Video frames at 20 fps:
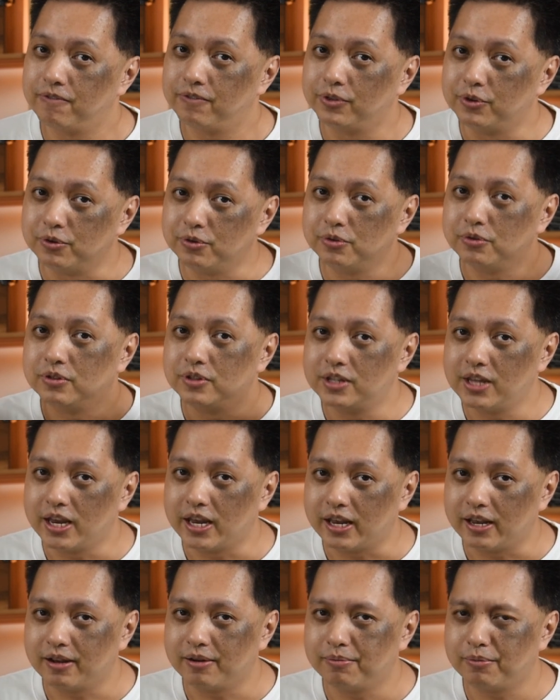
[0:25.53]

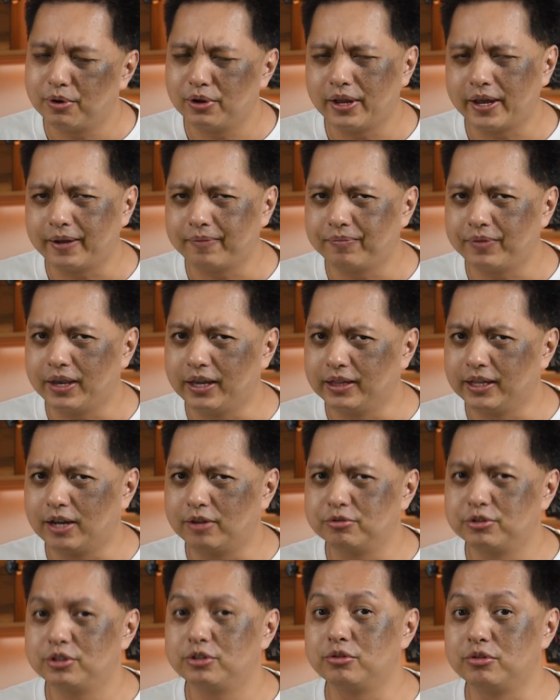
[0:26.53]
today, more like
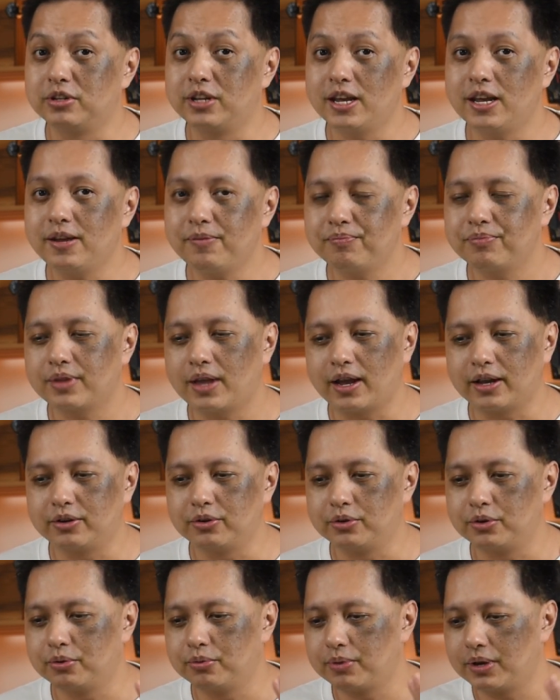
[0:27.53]
announced today. I
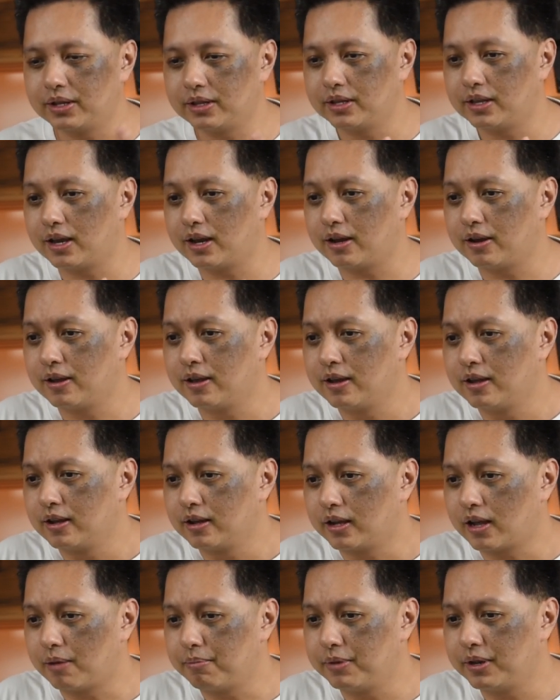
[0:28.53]
don't know when they are
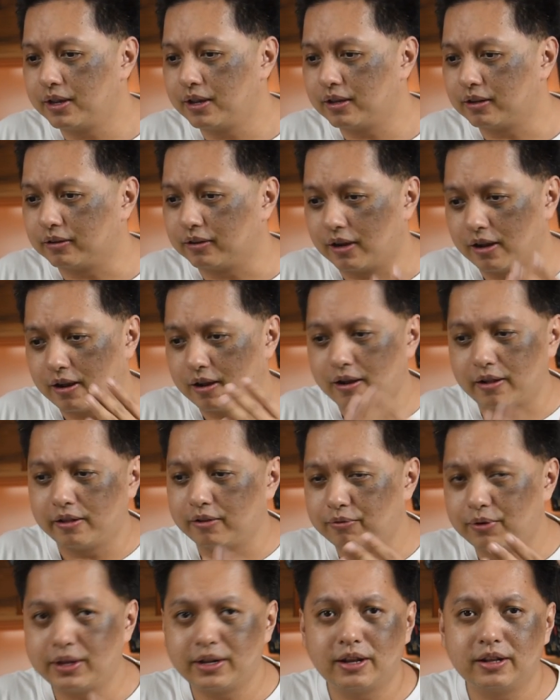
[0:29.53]
coming it, uh,
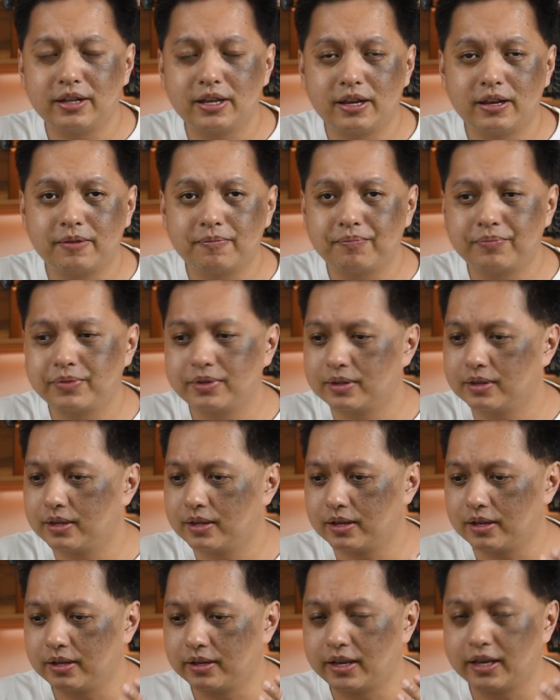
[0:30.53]
when are they
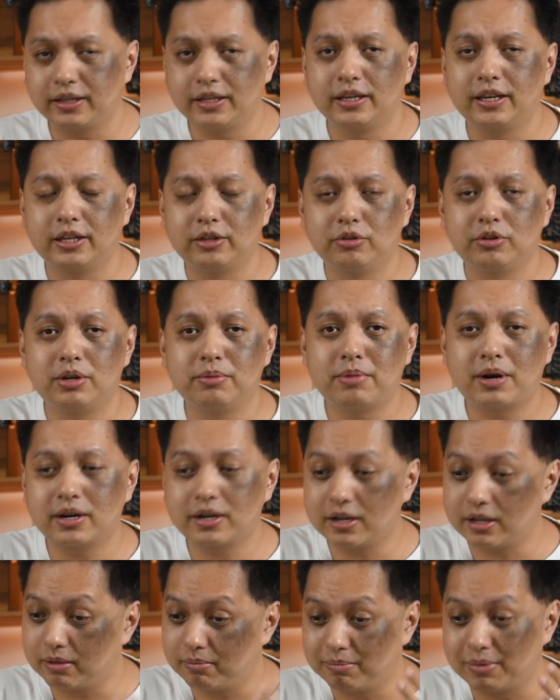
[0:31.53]
uh, getting it to the
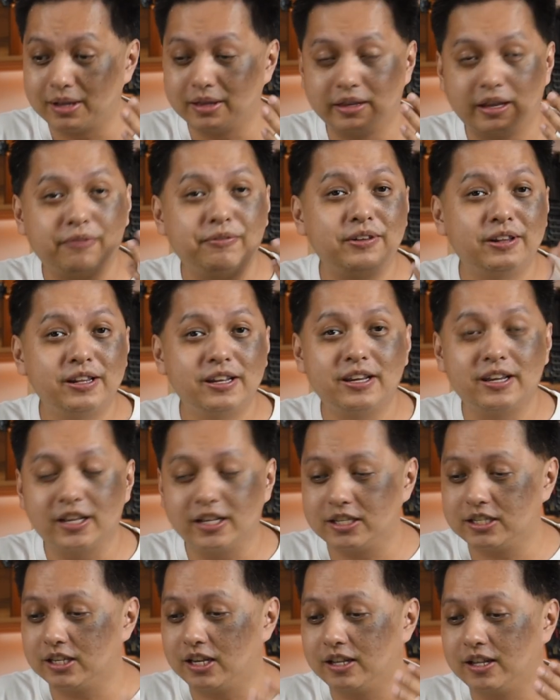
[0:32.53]
market, but definitely
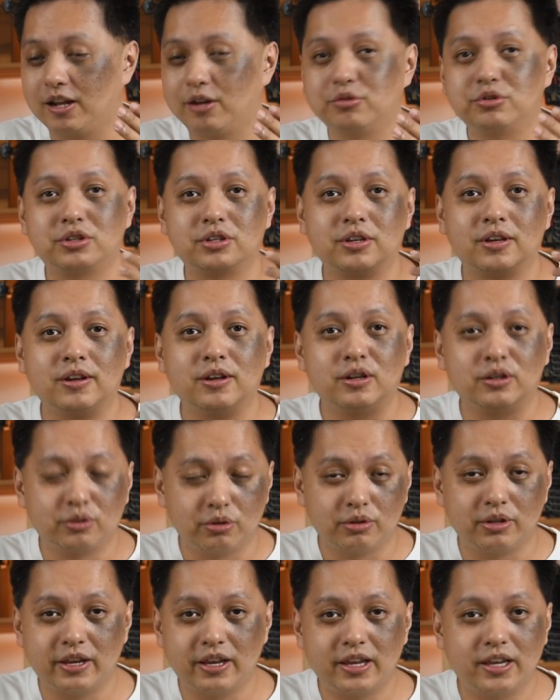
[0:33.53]
it's announced
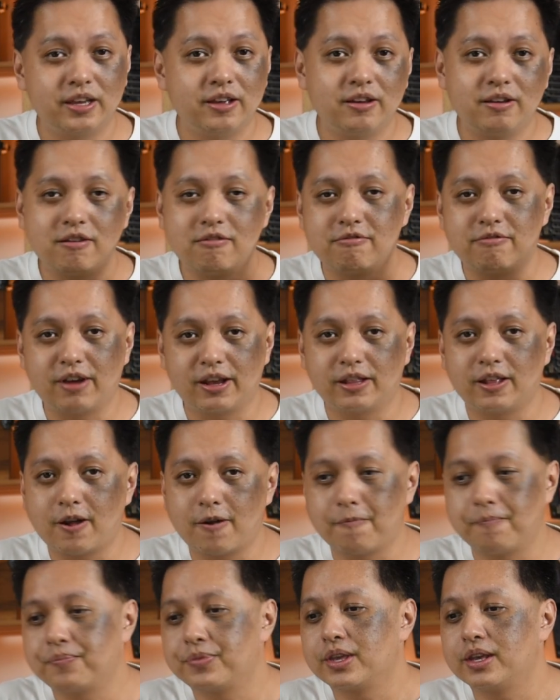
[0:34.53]
today, right
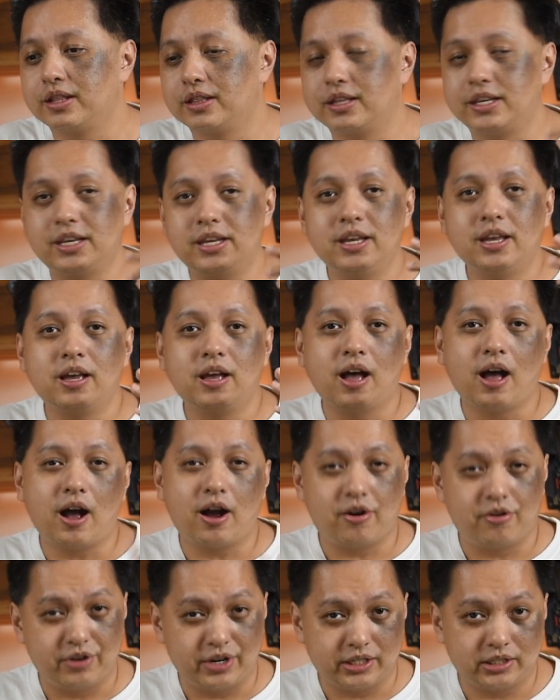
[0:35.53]
now. The
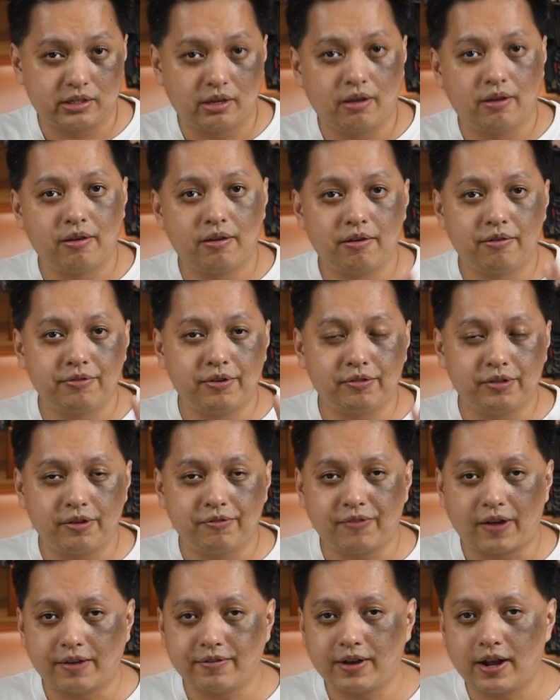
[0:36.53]
RX
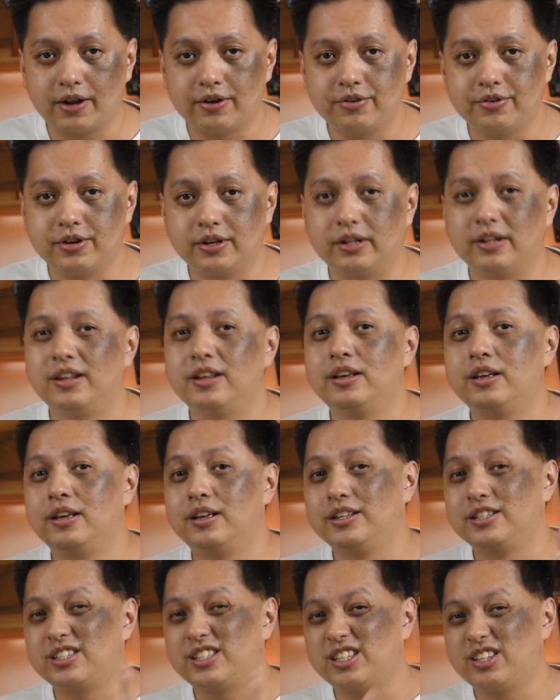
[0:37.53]
5500
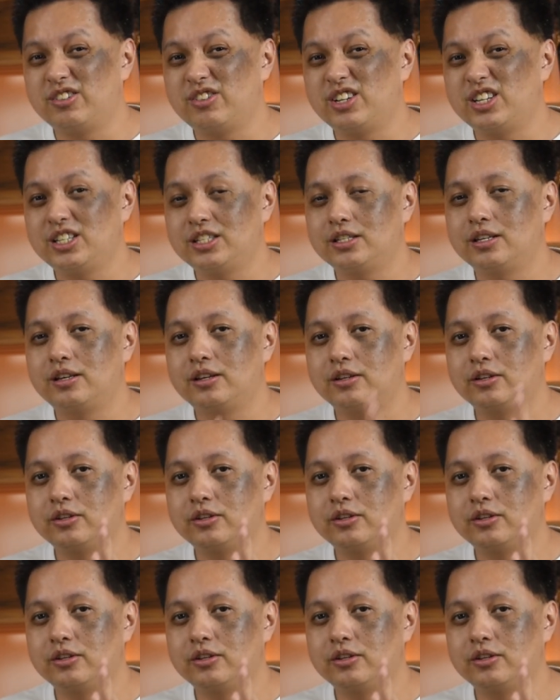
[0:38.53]
series